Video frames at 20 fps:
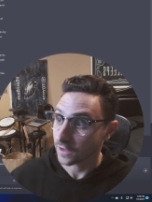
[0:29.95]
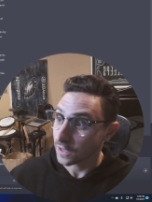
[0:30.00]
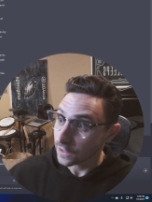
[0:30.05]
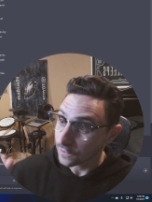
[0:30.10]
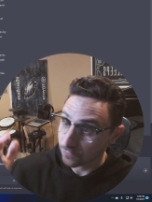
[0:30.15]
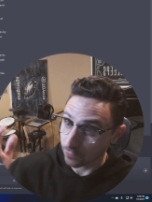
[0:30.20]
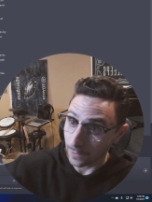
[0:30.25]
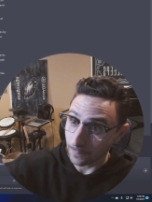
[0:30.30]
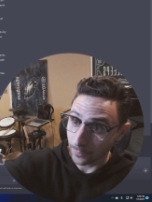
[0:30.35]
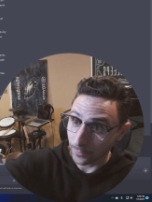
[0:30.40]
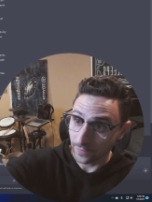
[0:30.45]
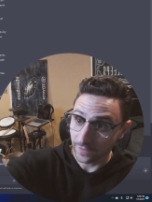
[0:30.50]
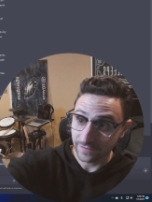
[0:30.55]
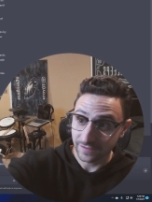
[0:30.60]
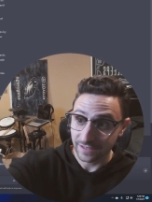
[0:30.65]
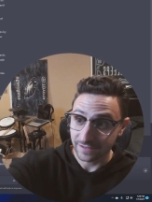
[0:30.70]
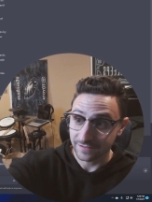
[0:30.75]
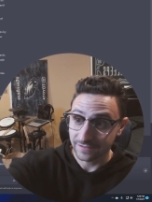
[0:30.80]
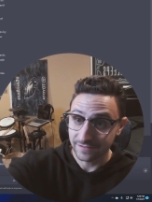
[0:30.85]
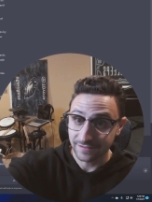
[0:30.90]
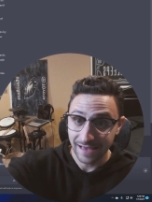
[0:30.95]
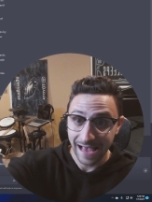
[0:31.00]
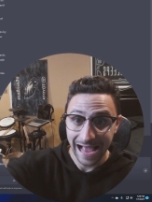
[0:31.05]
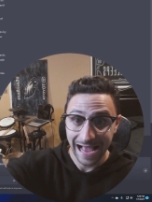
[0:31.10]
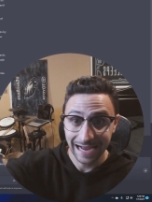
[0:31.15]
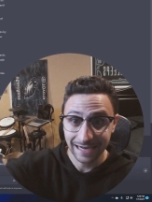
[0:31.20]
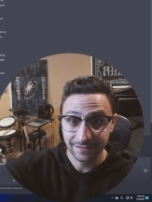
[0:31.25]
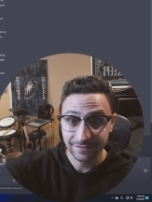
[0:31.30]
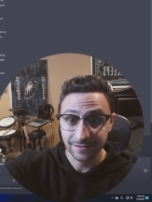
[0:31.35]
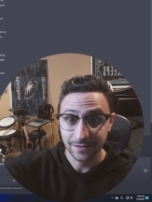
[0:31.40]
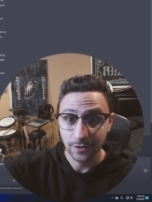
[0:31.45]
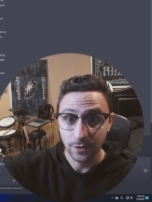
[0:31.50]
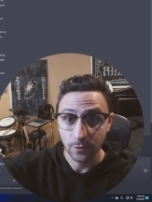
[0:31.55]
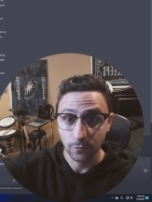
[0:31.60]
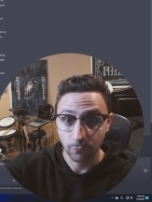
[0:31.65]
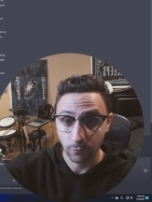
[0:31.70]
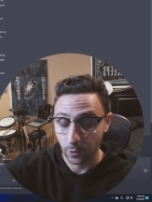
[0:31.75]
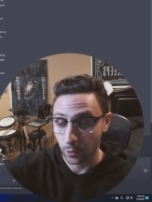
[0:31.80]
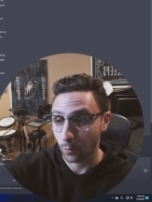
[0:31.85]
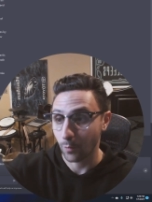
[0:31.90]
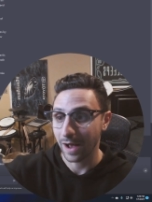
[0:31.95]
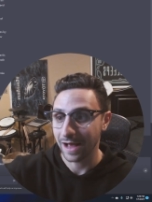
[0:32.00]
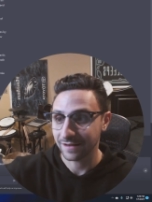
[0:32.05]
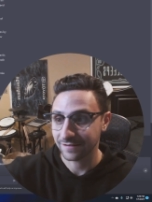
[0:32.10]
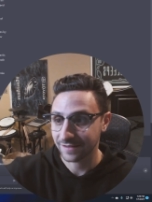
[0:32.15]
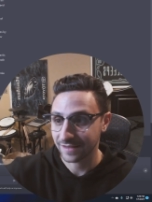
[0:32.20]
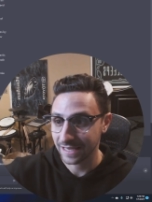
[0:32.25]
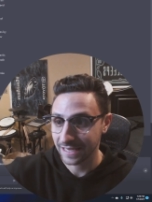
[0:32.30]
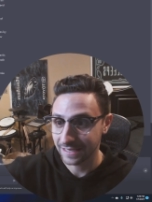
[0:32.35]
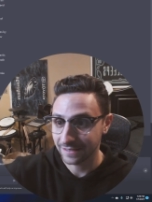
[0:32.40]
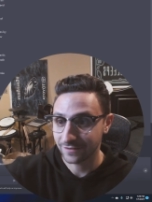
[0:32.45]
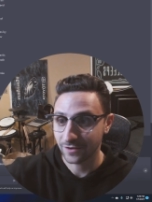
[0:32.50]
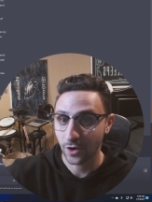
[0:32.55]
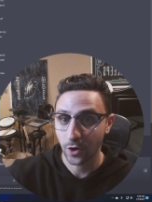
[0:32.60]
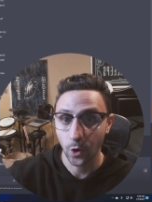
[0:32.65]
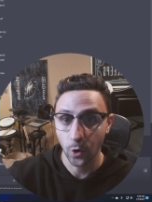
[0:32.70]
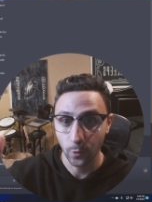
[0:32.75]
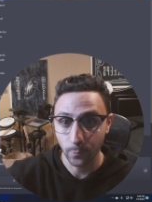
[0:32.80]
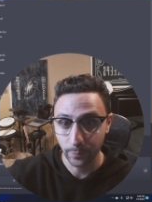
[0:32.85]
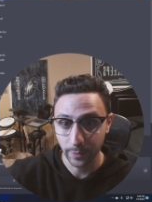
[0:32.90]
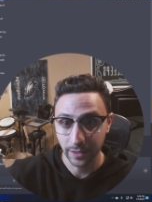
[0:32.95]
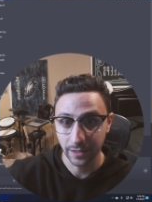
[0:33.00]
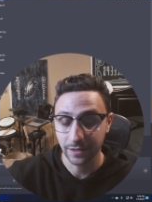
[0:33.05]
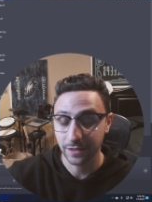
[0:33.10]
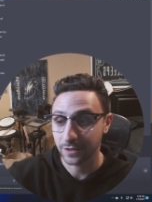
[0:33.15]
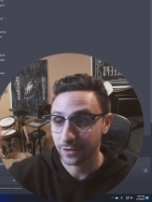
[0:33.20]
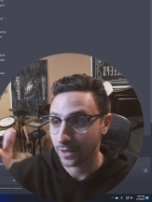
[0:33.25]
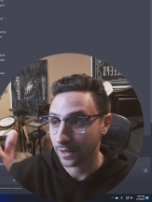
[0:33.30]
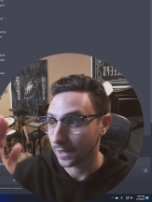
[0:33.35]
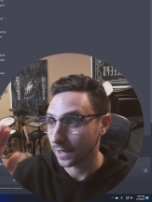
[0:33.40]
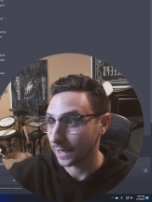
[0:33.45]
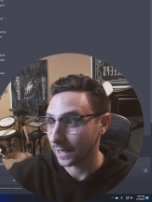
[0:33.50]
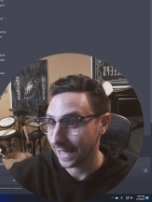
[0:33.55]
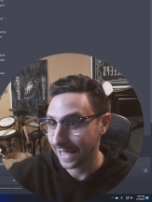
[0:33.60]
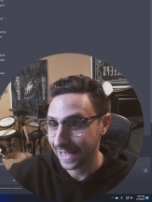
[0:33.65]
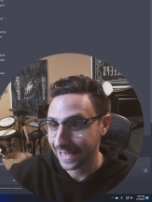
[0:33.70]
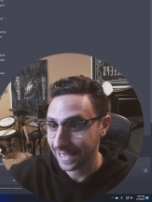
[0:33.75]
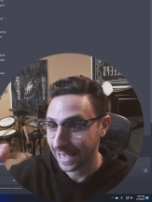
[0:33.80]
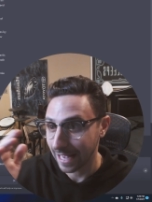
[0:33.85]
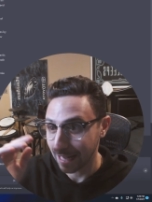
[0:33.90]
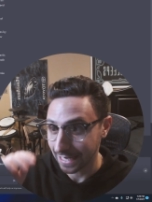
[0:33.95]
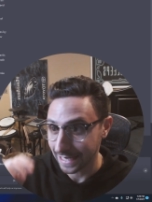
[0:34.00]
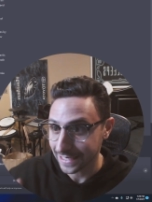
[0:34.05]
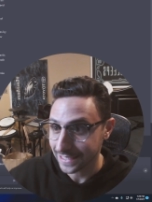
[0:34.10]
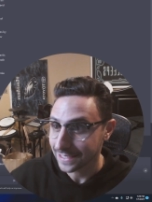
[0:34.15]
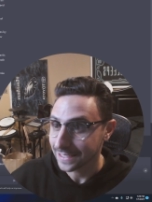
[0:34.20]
So I put this exact request into OpenAI,